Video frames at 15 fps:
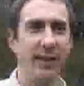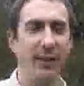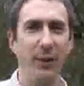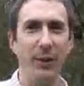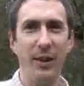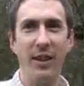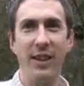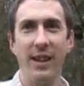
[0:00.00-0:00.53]

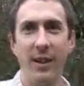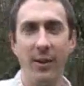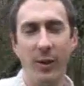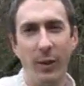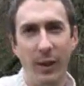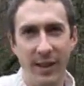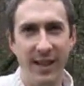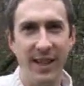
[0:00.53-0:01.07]
So I think I've
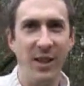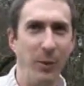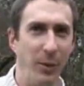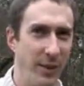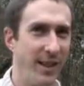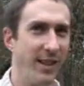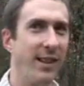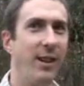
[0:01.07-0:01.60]
got an insatiable
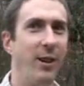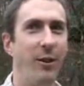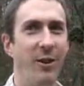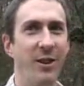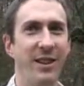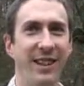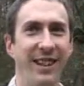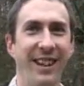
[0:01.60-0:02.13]
sense of
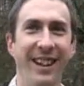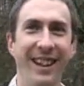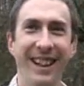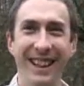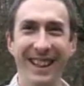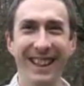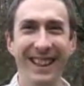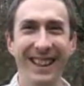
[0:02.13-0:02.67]
curiosity,
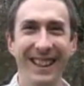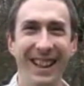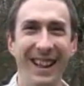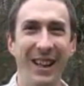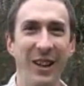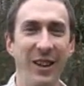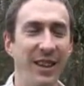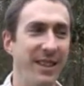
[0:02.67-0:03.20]
and
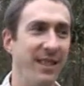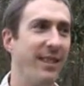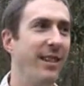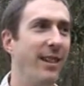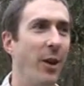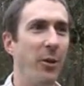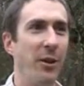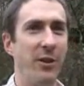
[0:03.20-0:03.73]
uh, there's
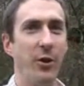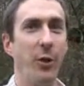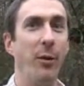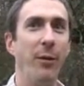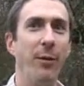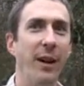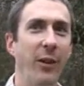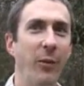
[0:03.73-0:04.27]
no other job I
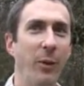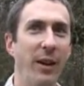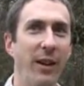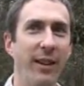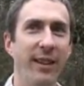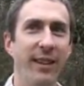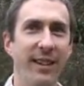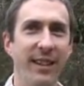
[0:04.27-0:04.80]
found where,